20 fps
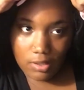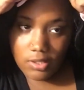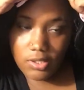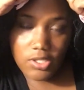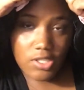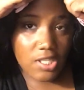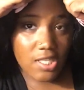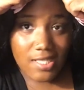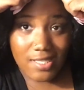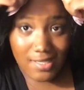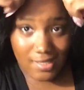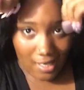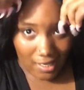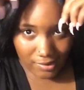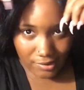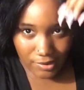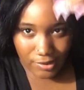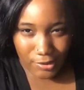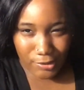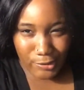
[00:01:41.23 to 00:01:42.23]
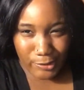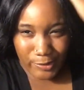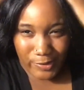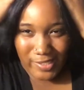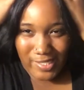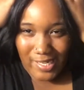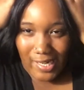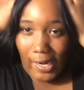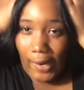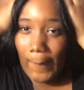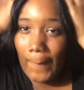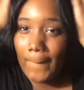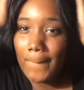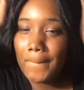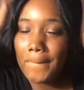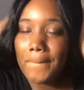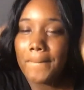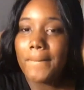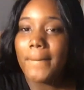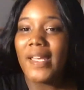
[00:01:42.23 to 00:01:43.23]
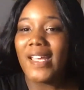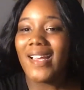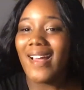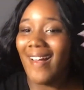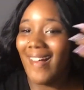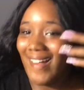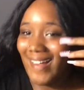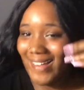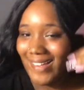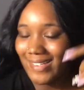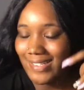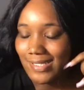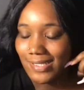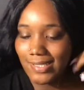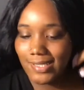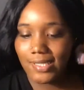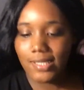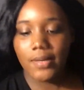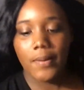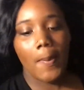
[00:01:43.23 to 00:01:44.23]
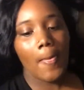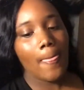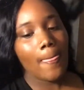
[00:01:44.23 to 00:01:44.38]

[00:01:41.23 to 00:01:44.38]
she is not glued down because